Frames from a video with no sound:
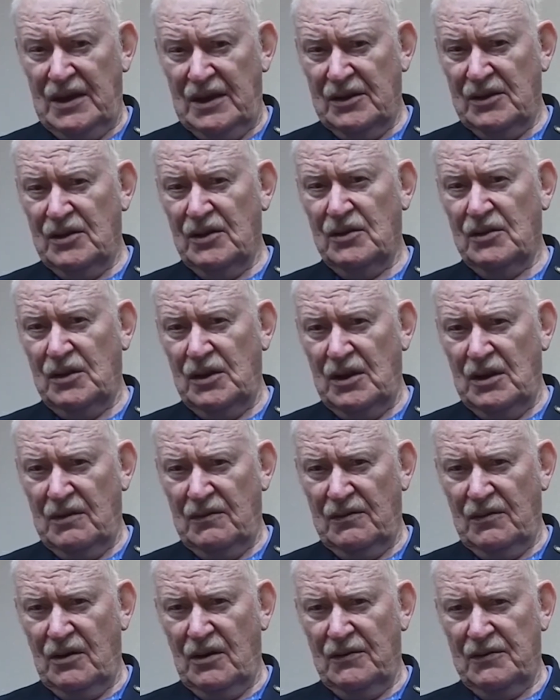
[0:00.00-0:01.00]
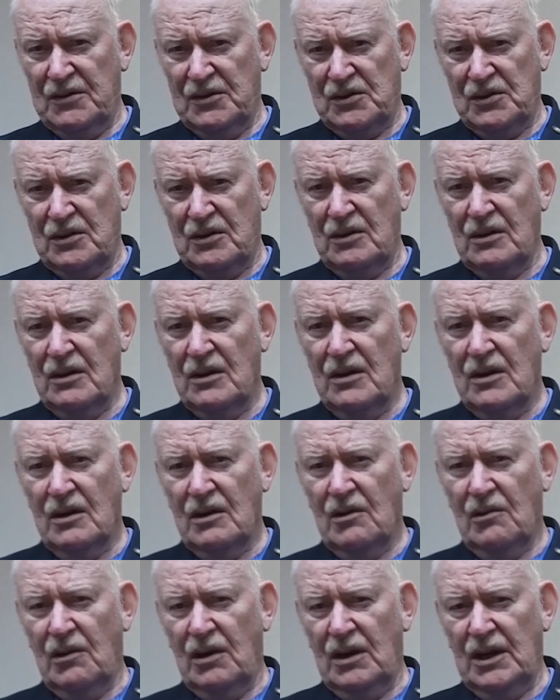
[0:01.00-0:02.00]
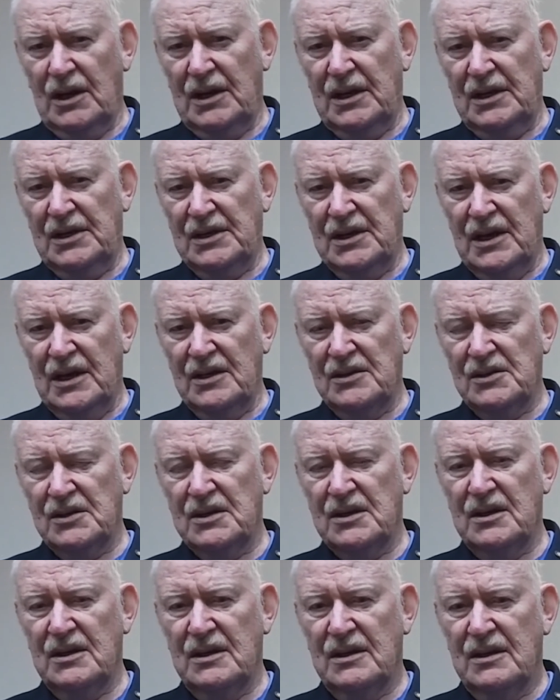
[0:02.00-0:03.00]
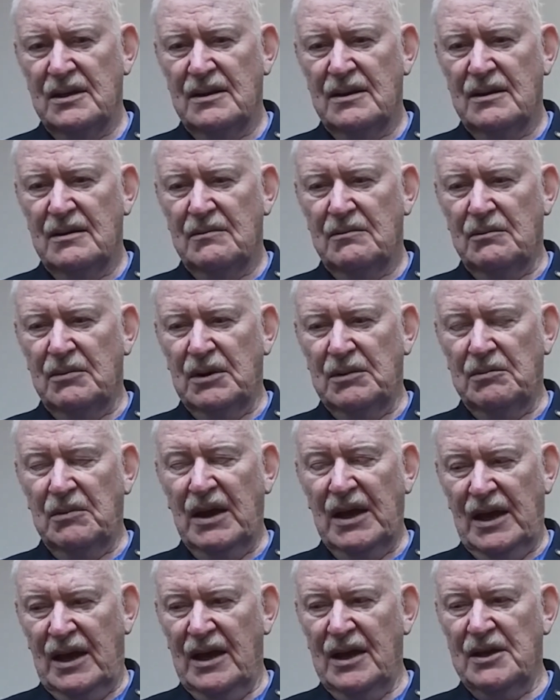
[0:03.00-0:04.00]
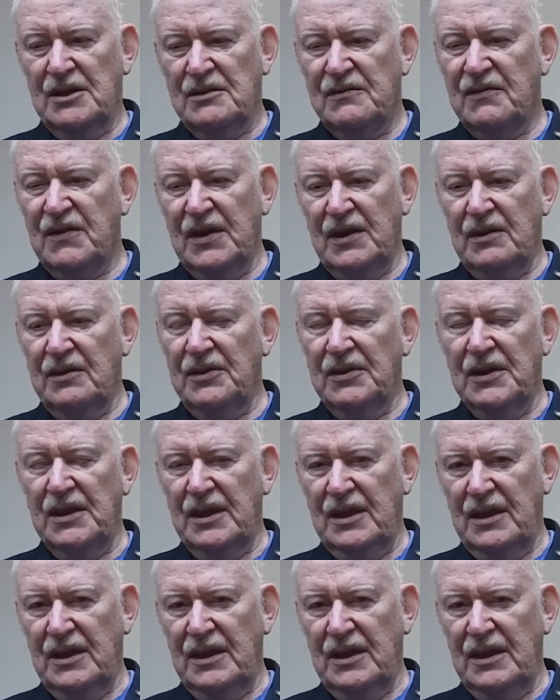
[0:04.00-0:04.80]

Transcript: I took the officer quality test, but my eyes failed